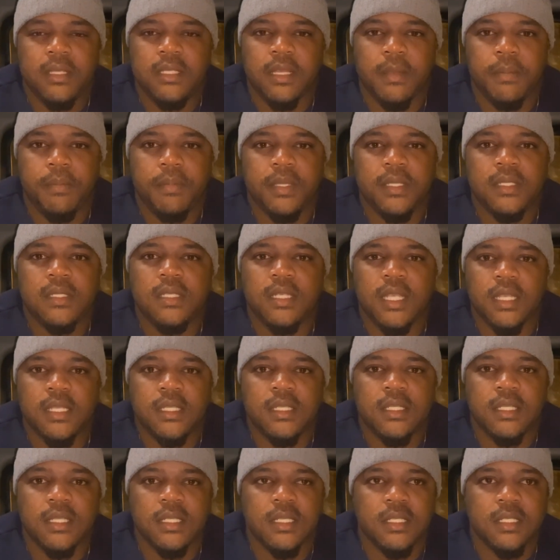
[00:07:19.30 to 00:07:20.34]
piss
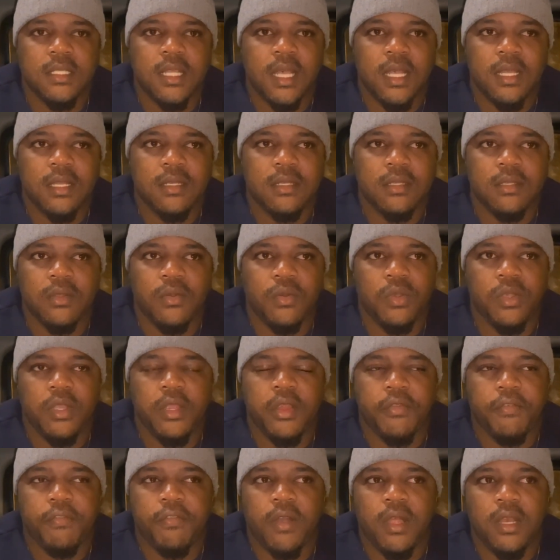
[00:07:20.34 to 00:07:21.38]
test. It's not no hair
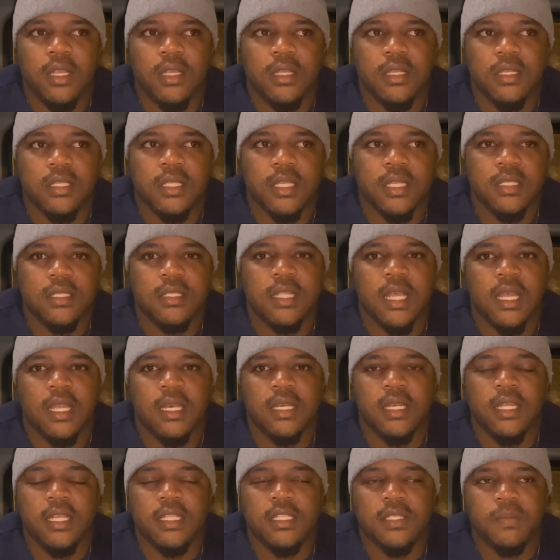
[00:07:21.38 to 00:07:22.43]
follicle test that
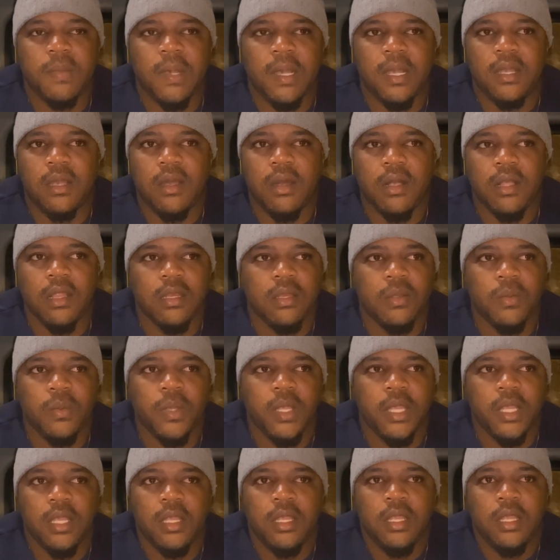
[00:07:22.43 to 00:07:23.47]
dates back all the
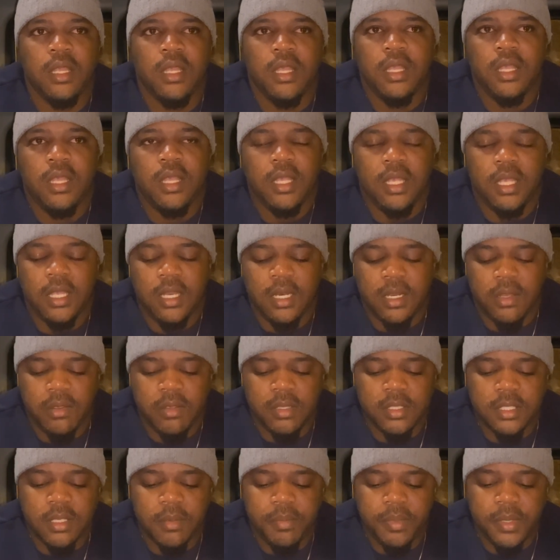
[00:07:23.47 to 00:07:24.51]
way. You know,
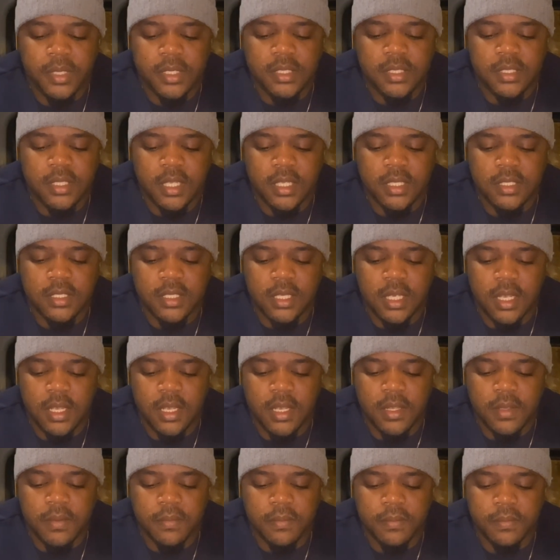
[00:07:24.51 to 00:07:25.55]
it's a piss test.
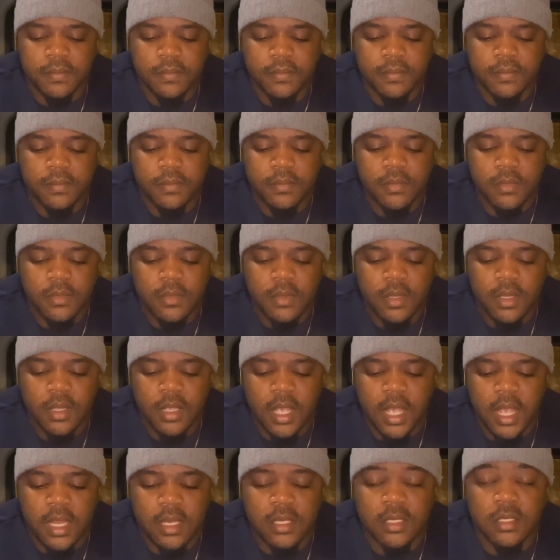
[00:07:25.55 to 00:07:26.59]

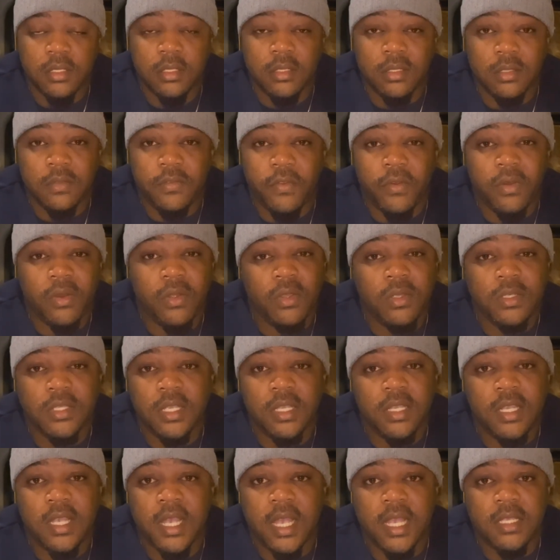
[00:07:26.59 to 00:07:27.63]
And for those of
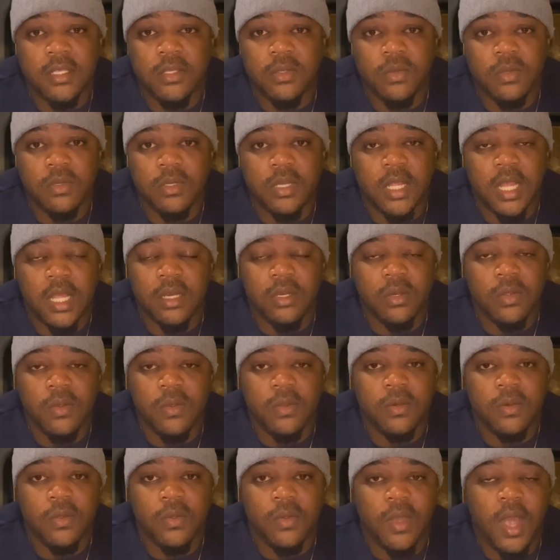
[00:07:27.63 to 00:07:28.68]
you guys that
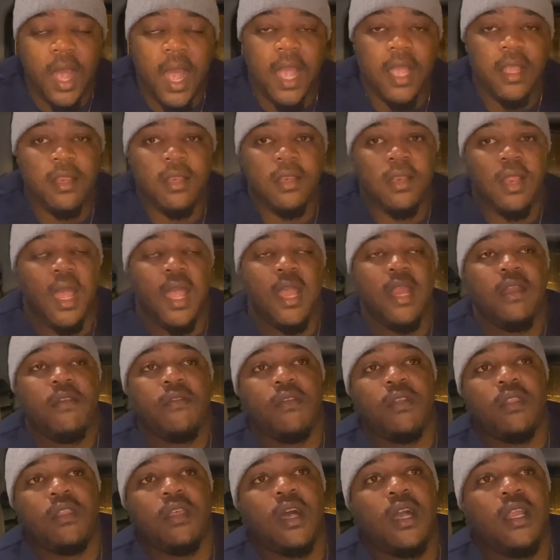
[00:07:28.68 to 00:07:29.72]
don't know, I never
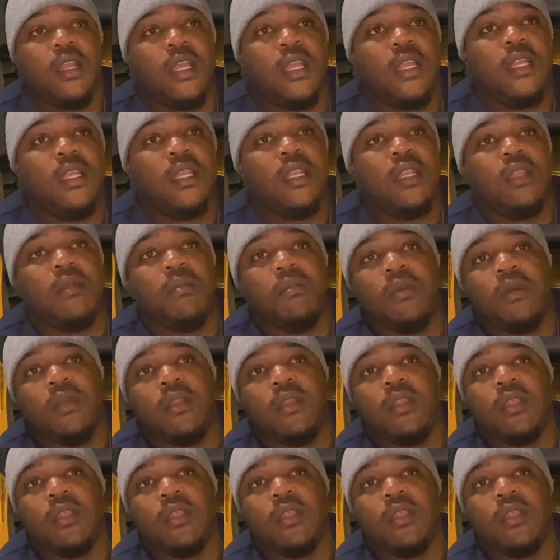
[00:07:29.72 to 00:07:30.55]
thought they did it, but